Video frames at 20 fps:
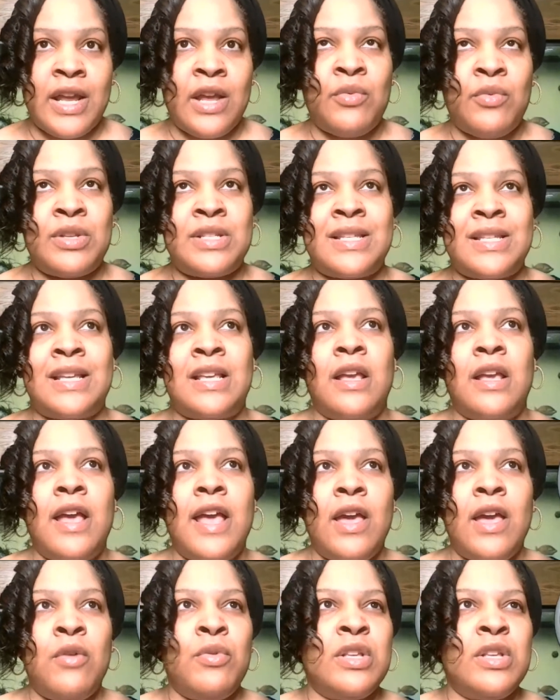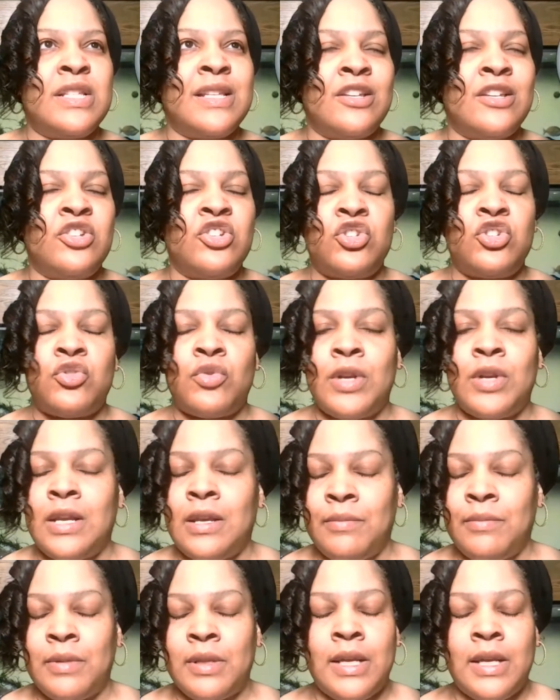It was
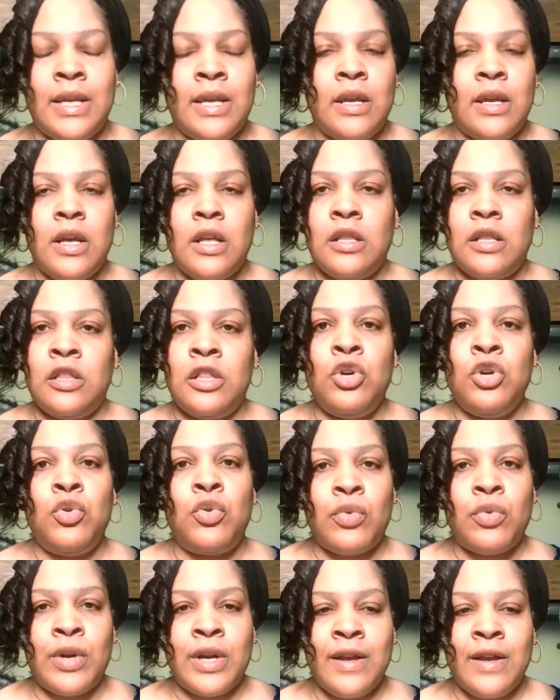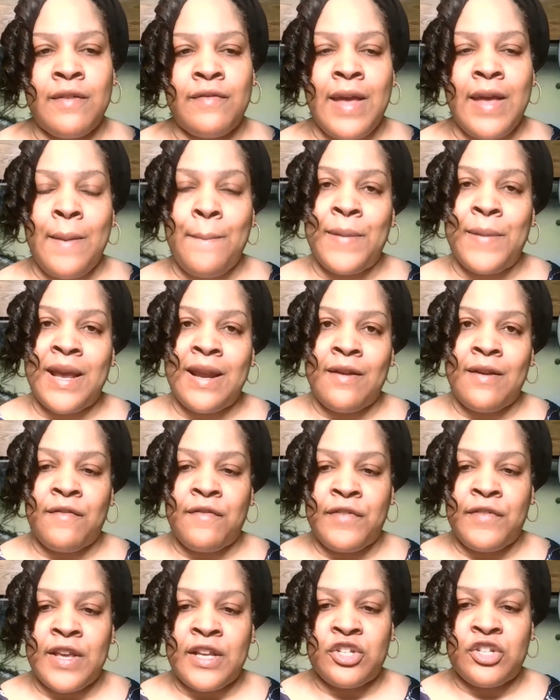extremely lucrative and
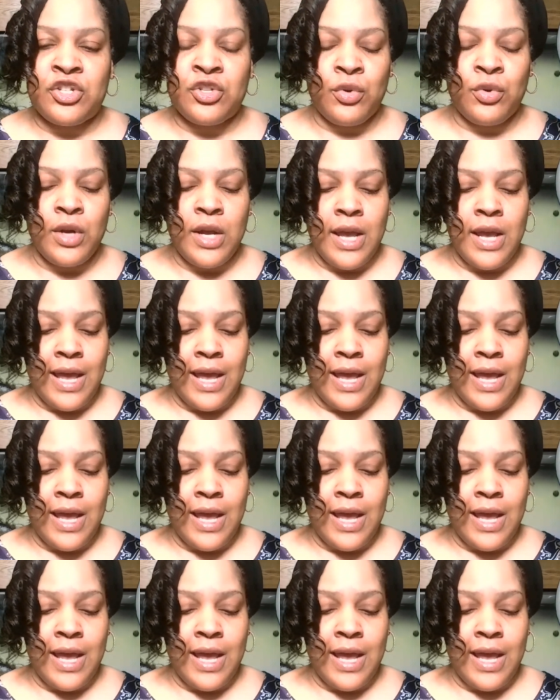beneficial.